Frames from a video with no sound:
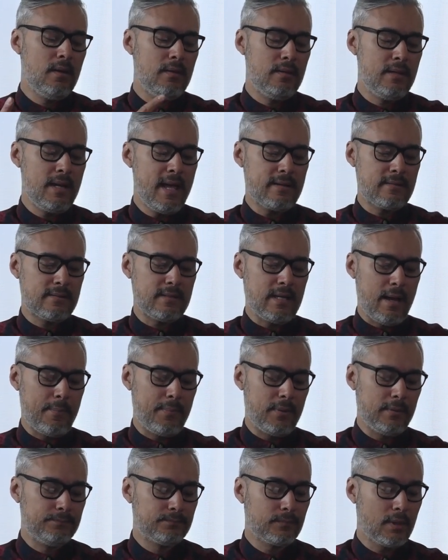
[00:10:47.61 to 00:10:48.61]
Next
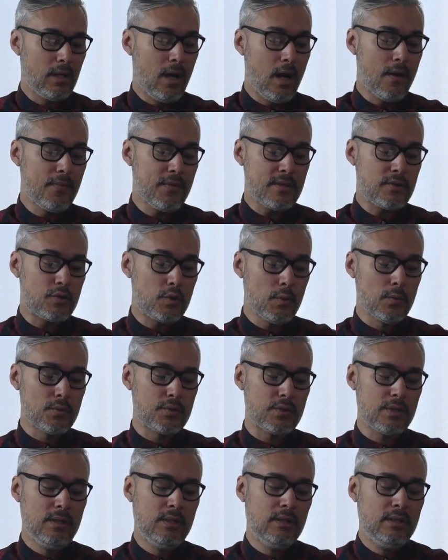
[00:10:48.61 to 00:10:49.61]
up on these
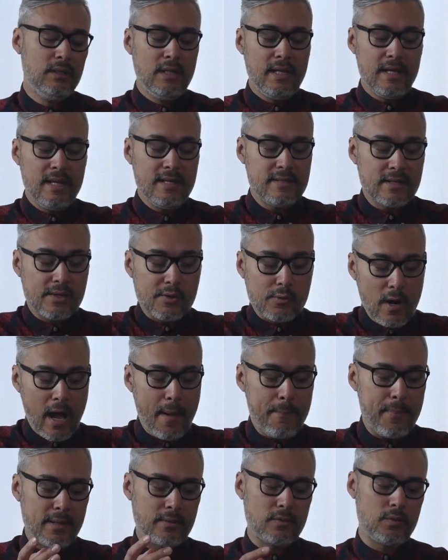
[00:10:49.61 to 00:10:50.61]
tools is a
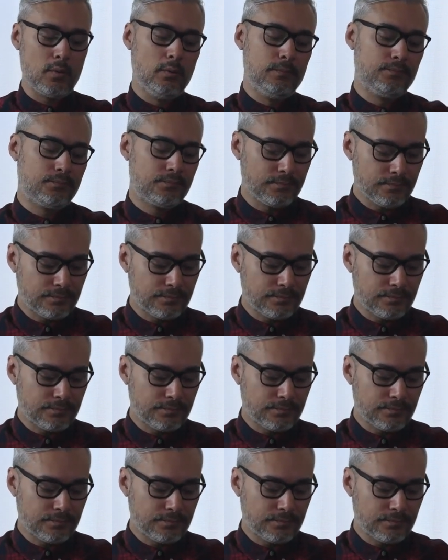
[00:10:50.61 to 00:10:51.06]
cropping tool.